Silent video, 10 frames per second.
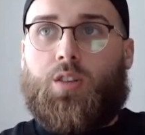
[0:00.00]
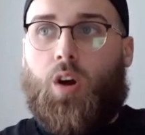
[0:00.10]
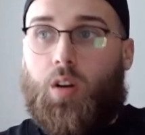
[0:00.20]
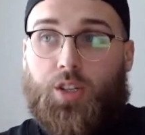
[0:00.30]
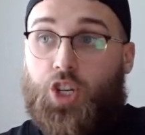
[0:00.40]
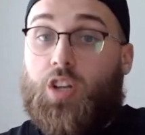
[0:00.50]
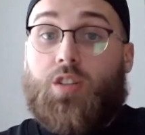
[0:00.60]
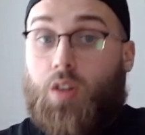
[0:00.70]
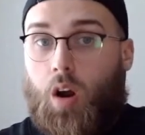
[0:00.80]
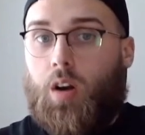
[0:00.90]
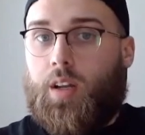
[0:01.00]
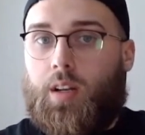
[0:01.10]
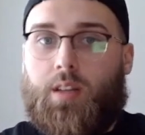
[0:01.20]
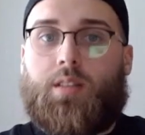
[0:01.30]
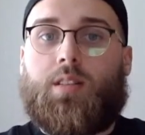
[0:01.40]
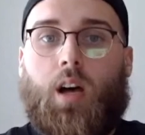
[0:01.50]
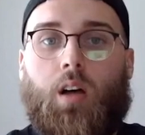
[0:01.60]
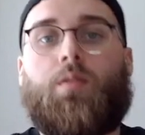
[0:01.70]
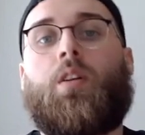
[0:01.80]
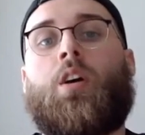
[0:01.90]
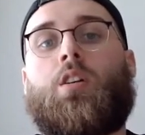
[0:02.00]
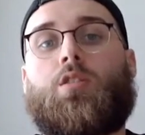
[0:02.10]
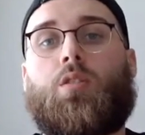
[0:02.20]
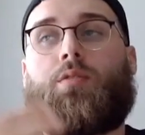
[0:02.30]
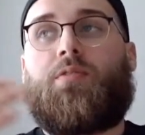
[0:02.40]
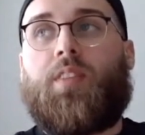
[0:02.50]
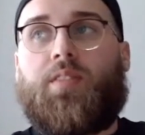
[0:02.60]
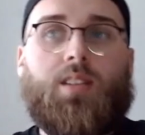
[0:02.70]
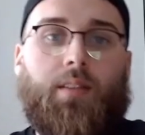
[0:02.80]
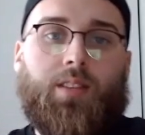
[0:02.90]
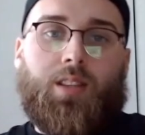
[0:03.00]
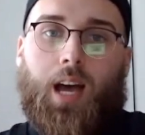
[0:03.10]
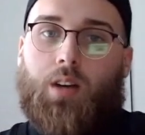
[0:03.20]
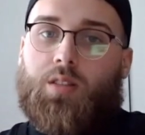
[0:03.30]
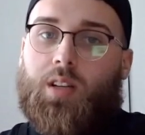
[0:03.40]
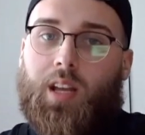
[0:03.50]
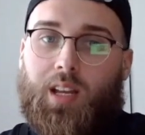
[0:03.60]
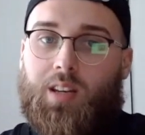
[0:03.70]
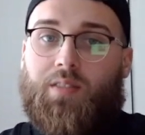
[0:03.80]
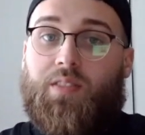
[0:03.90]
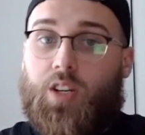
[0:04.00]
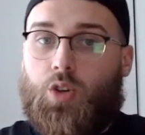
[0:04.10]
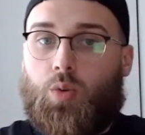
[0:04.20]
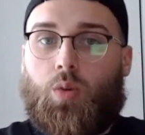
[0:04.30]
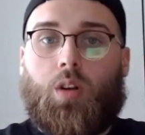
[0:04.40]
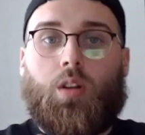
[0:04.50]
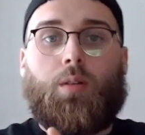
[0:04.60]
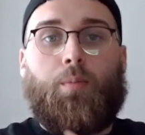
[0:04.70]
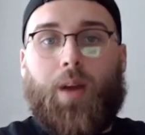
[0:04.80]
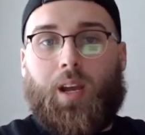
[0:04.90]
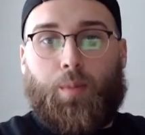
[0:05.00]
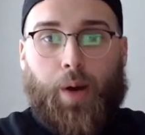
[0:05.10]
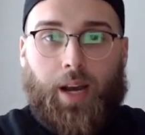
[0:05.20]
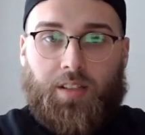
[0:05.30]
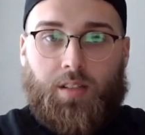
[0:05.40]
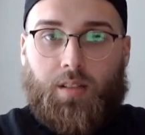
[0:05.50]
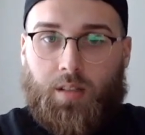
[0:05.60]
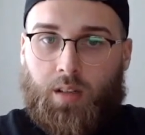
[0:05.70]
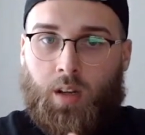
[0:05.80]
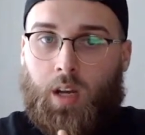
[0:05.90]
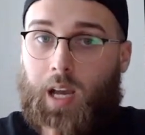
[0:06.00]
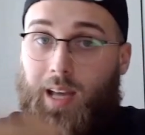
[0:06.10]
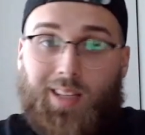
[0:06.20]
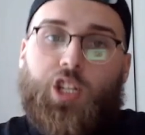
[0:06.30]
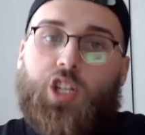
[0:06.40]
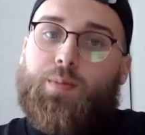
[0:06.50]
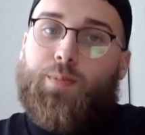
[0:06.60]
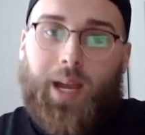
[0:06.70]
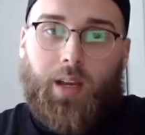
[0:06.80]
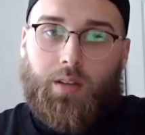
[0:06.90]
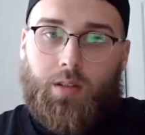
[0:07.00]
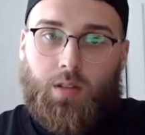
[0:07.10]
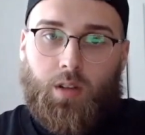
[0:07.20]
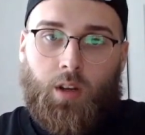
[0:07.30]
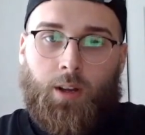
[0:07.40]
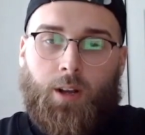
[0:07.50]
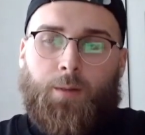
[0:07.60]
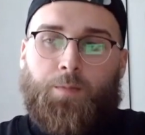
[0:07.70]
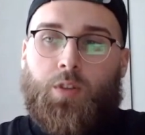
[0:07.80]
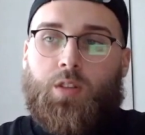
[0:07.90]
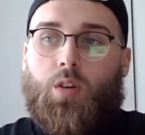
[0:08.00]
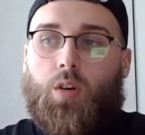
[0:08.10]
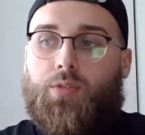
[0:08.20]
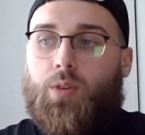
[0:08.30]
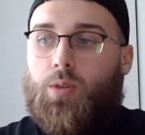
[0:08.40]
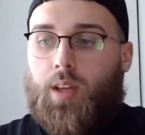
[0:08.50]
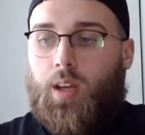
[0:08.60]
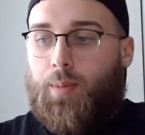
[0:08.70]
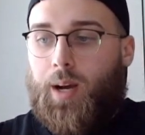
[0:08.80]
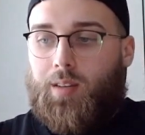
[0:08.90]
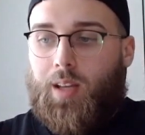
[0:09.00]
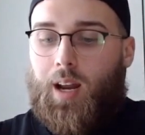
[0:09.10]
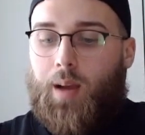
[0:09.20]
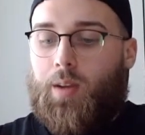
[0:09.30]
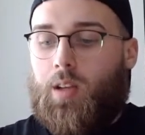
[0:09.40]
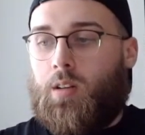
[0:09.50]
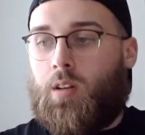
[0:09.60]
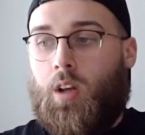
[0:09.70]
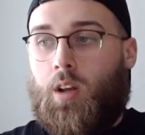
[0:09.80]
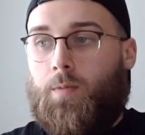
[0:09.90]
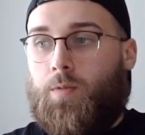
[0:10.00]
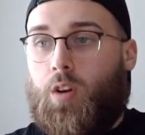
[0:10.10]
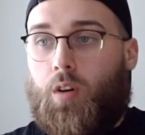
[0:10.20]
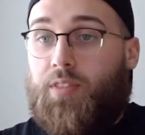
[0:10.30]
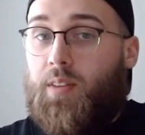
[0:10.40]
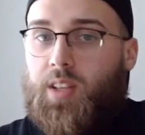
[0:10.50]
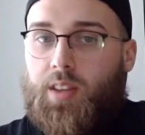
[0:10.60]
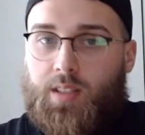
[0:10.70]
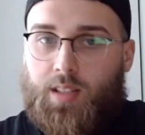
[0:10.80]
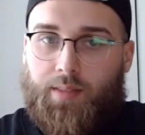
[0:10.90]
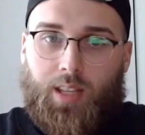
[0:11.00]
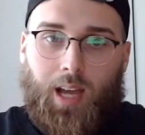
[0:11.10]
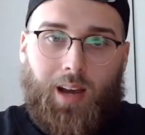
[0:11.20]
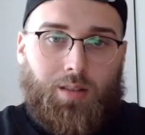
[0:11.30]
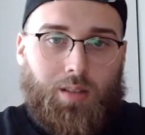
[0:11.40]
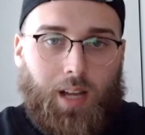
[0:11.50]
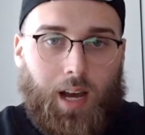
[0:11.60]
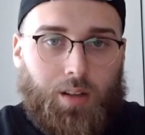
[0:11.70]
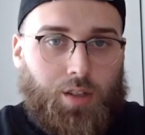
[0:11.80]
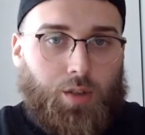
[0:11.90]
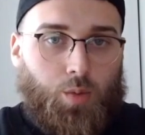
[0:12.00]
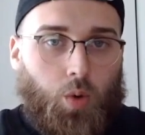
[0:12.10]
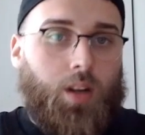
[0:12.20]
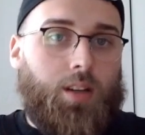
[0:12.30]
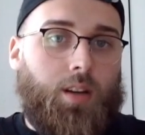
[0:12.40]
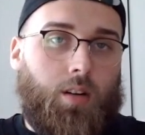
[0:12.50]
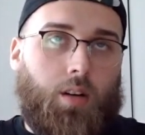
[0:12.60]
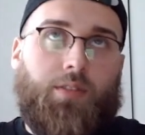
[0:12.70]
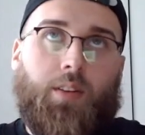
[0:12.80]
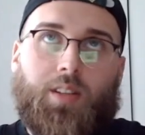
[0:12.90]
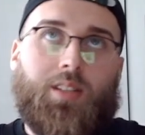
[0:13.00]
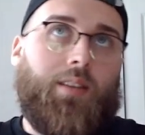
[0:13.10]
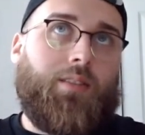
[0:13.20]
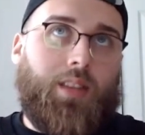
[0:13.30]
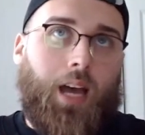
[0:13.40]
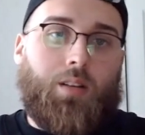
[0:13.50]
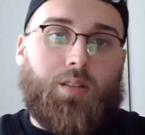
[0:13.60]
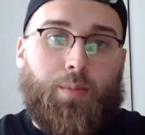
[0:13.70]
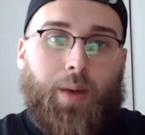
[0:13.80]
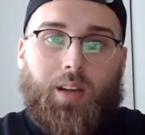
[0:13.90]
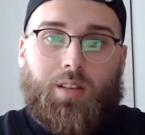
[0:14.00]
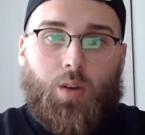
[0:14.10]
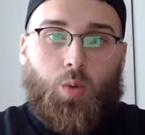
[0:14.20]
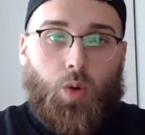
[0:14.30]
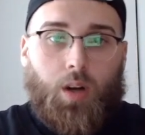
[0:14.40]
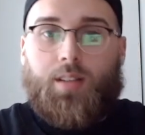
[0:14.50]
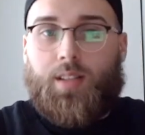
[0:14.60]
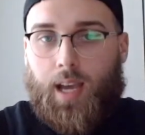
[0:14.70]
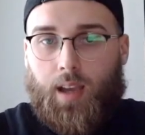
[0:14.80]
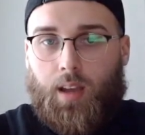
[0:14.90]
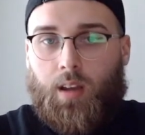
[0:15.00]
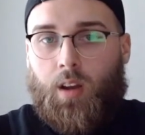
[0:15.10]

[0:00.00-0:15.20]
just Target itself sold 57,000 individual mega boxes. And that's just megas. So if you think about that, I mean, you know, $57,000 in one, or 57,000 megas in one day,